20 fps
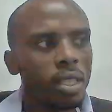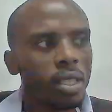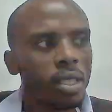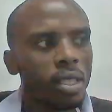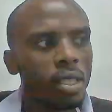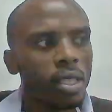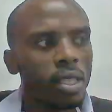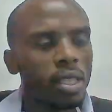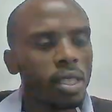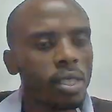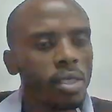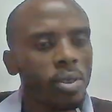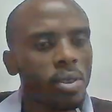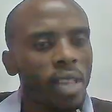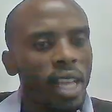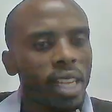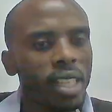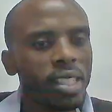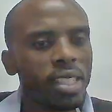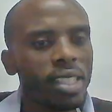So that
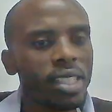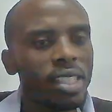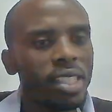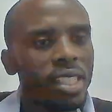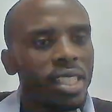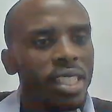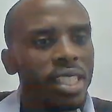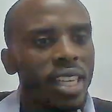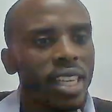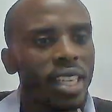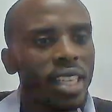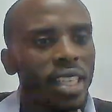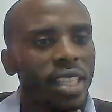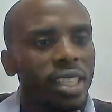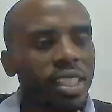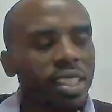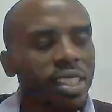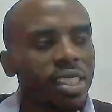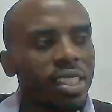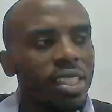redirects,
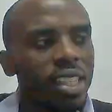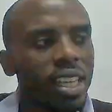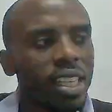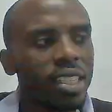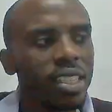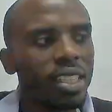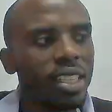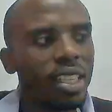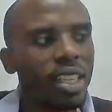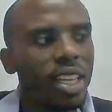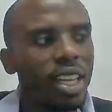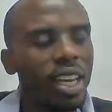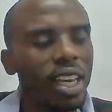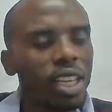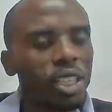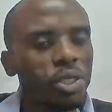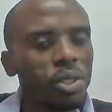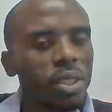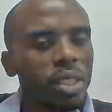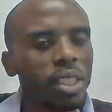that actually
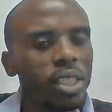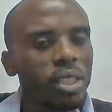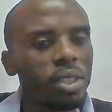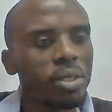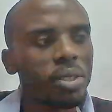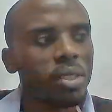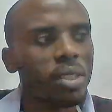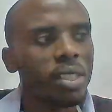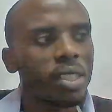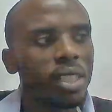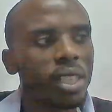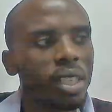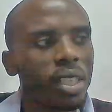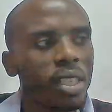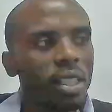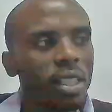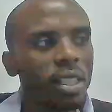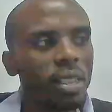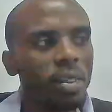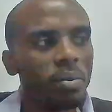tells
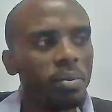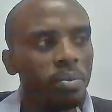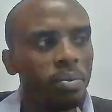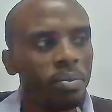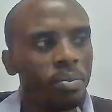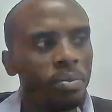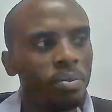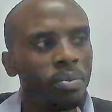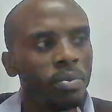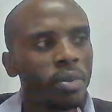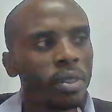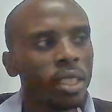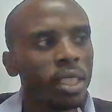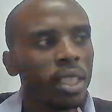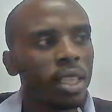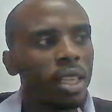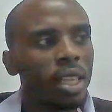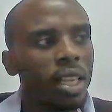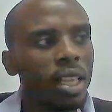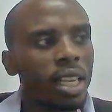
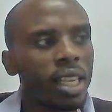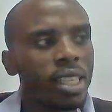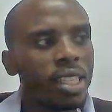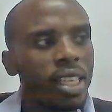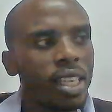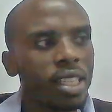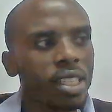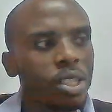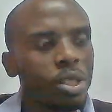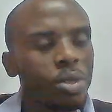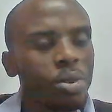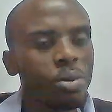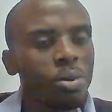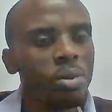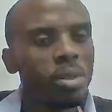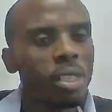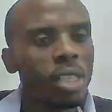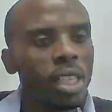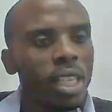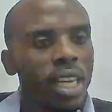Linux to
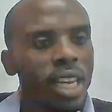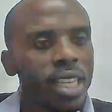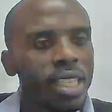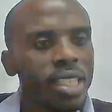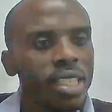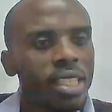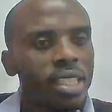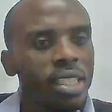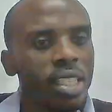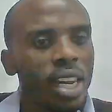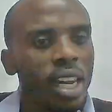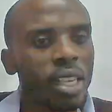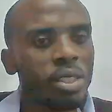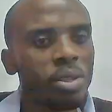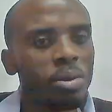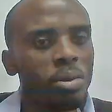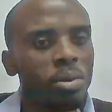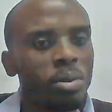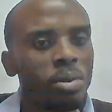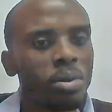to
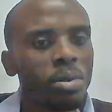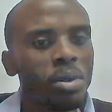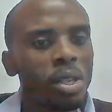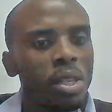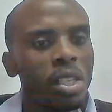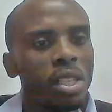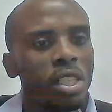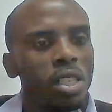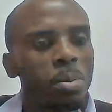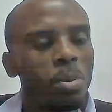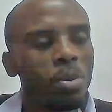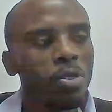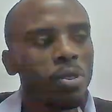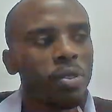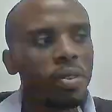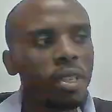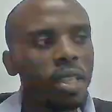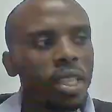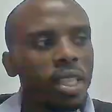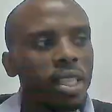remove
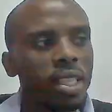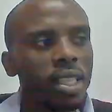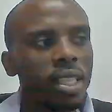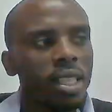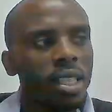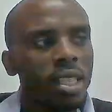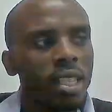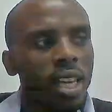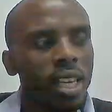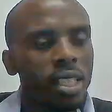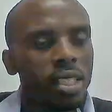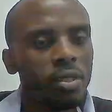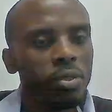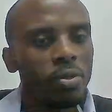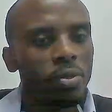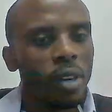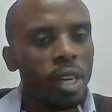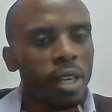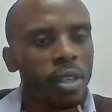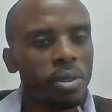everything in that file,
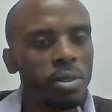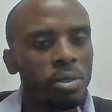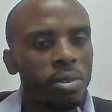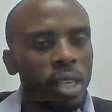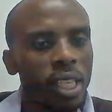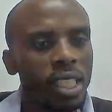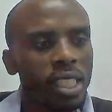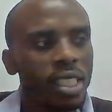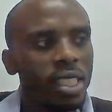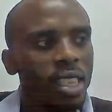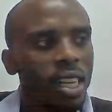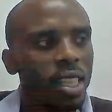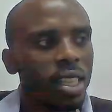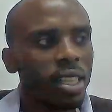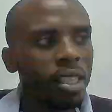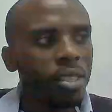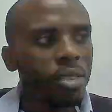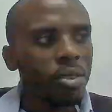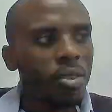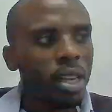to write nothing into
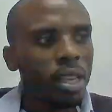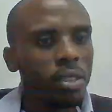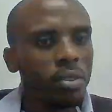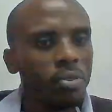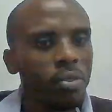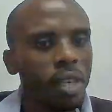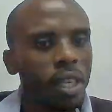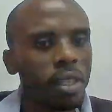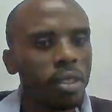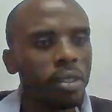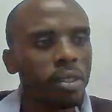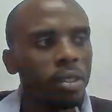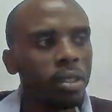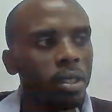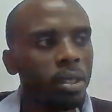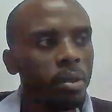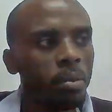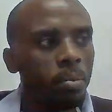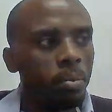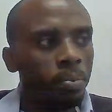that file.
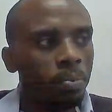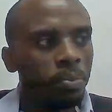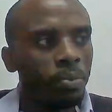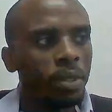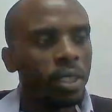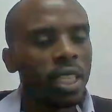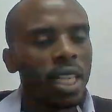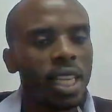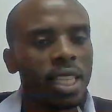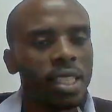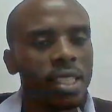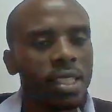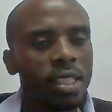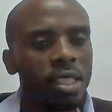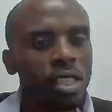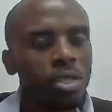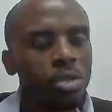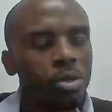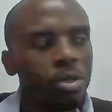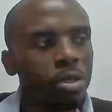That is, it will
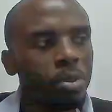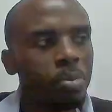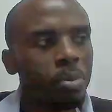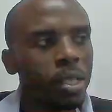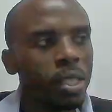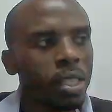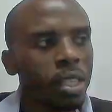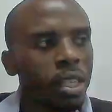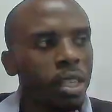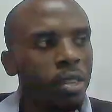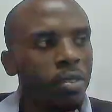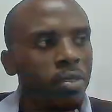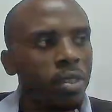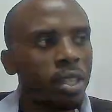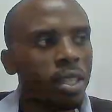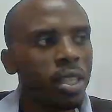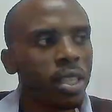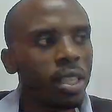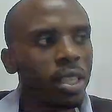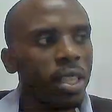replace everything in
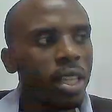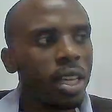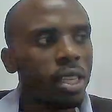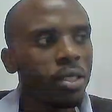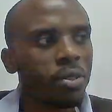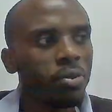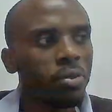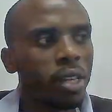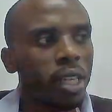that file.